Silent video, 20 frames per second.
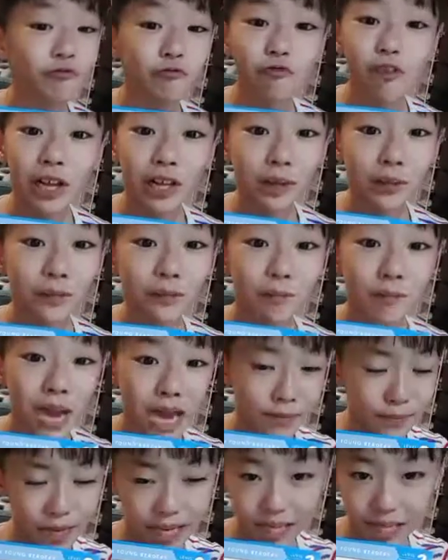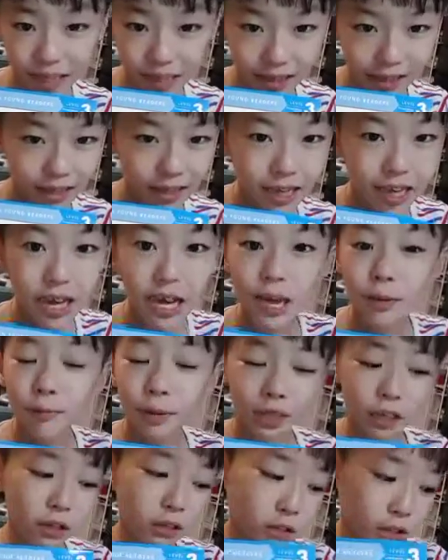Well, maybe.
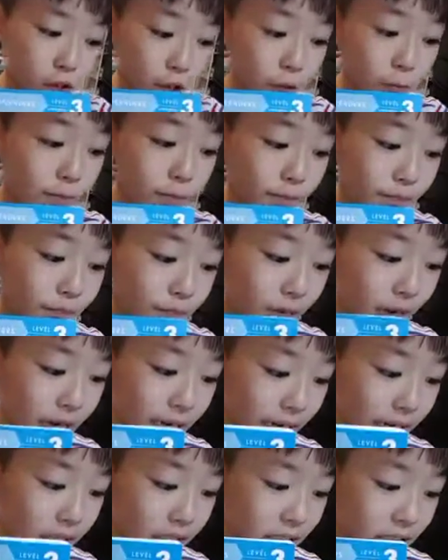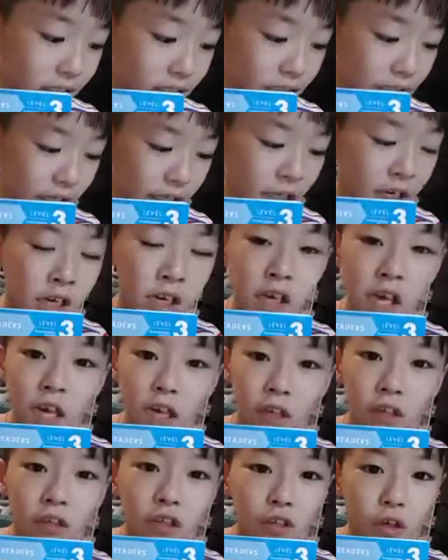But also, I like this thing.
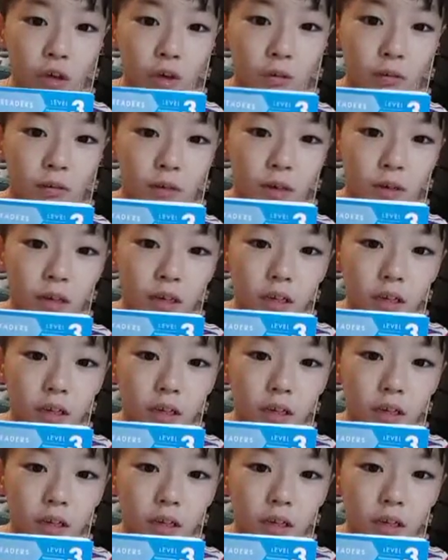And also,